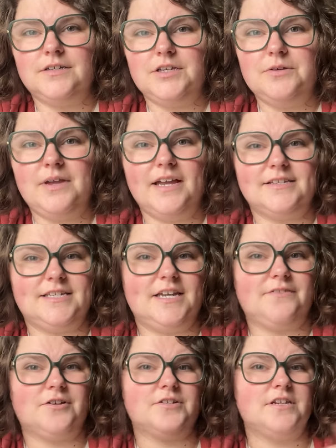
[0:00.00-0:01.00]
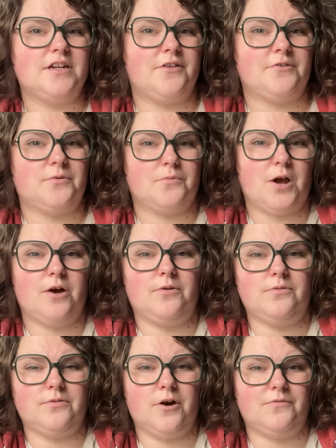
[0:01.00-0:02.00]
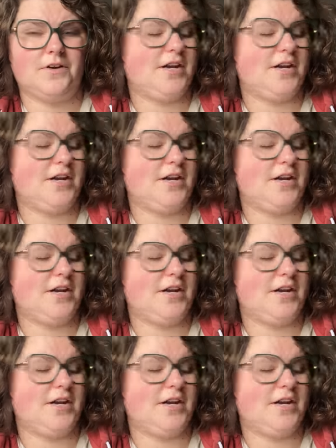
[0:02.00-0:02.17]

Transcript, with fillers: you can't see it, there's another row over